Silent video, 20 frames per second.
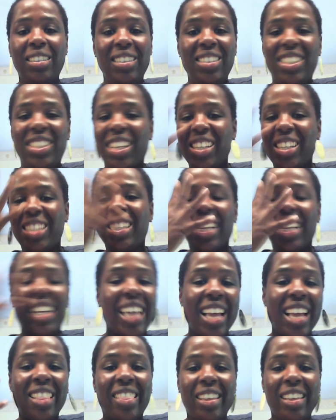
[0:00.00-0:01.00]
just to
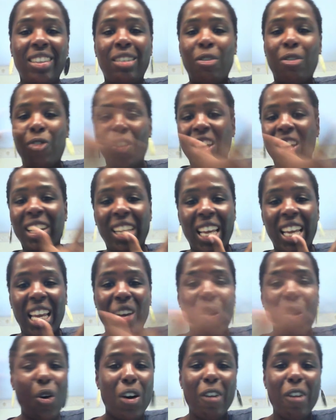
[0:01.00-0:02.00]
get this feeling
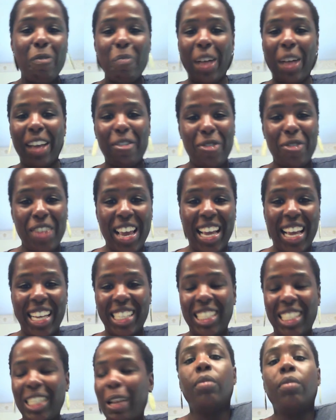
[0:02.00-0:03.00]
off my face.